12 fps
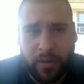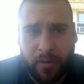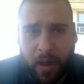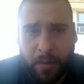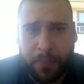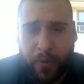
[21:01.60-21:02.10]

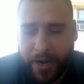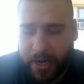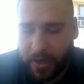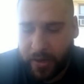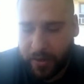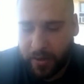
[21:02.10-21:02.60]

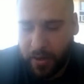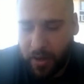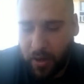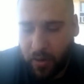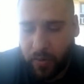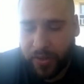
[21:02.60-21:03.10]
upgraded
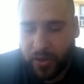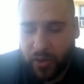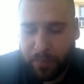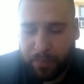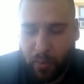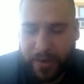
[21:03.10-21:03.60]
with a
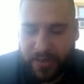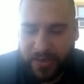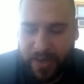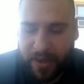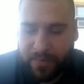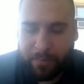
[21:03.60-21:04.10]

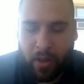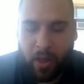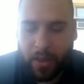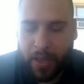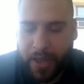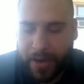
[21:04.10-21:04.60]
2.7
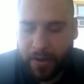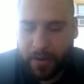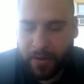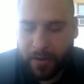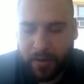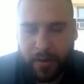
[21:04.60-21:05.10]
ball guide
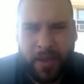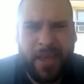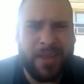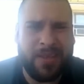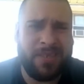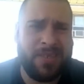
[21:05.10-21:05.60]

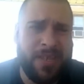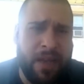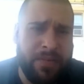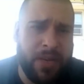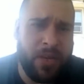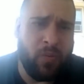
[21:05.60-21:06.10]
and
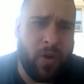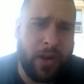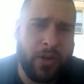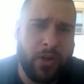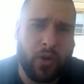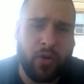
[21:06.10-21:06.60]

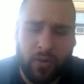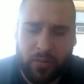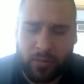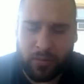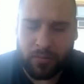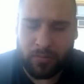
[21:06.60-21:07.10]
71
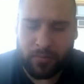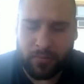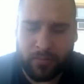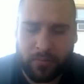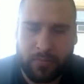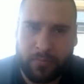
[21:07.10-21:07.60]
curl.
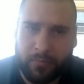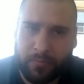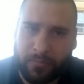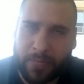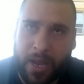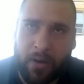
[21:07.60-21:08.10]

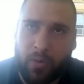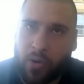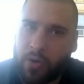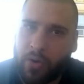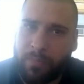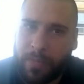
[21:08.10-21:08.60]
I don't
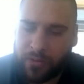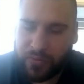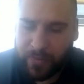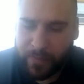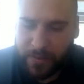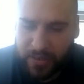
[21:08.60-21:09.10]
curl much
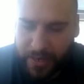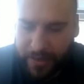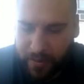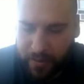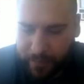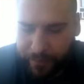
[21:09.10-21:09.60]
from the
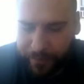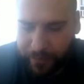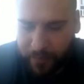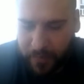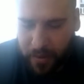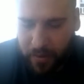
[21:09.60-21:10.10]
sand.
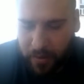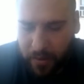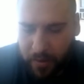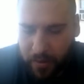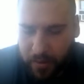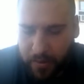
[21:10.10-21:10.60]

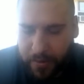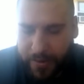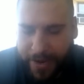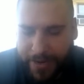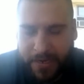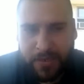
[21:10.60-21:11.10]

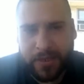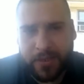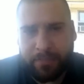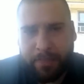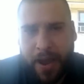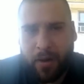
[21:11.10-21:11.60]

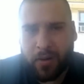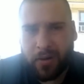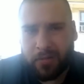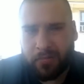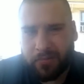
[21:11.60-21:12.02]
96 power.